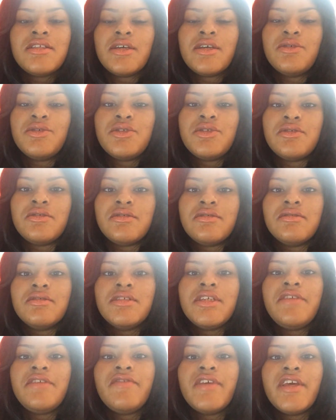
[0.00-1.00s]
social
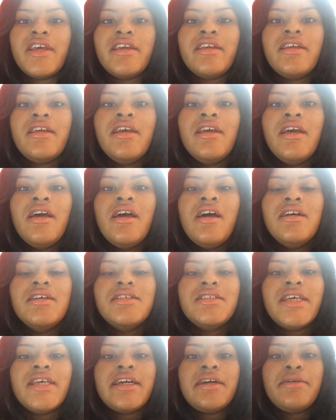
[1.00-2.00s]
event.
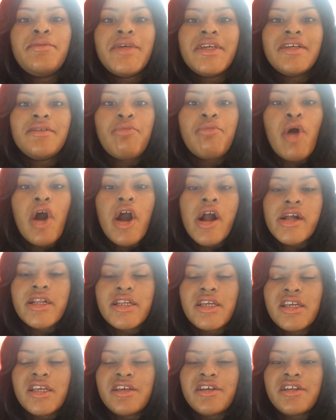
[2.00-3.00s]
Like a big
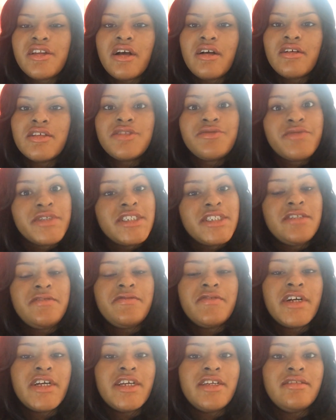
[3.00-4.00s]
party, you know. It's really
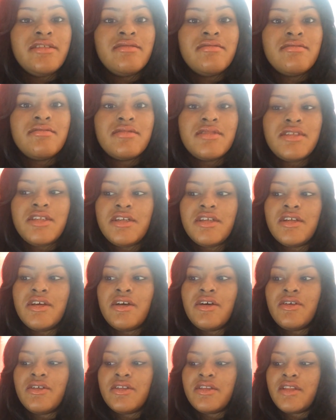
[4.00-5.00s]
fun, you
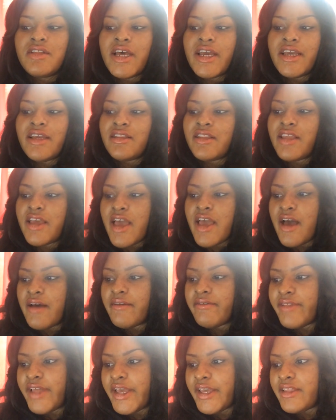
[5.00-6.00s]
know. Like, they
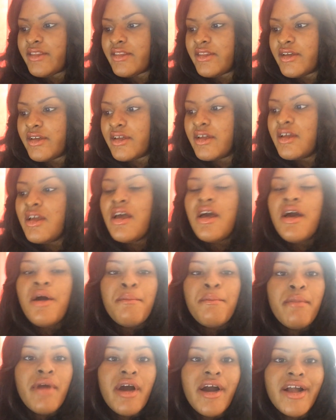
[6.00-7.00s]
have like the
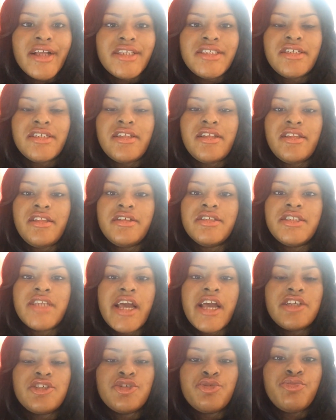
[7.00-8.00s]
march, and then there's
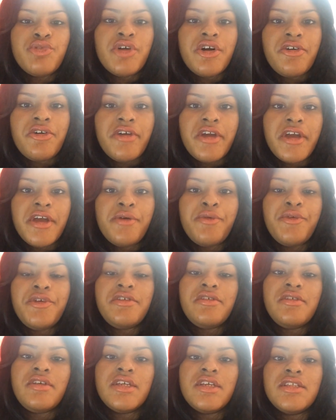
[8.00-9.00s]
the actual program where
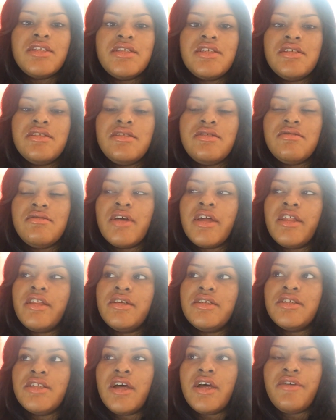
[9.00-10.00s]
you get to do
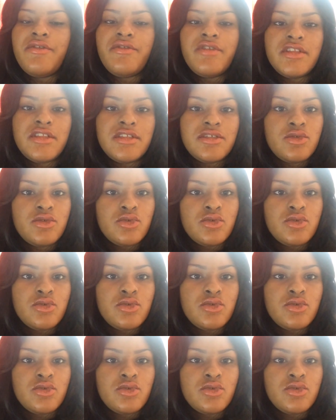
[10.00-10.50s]
other stuff with the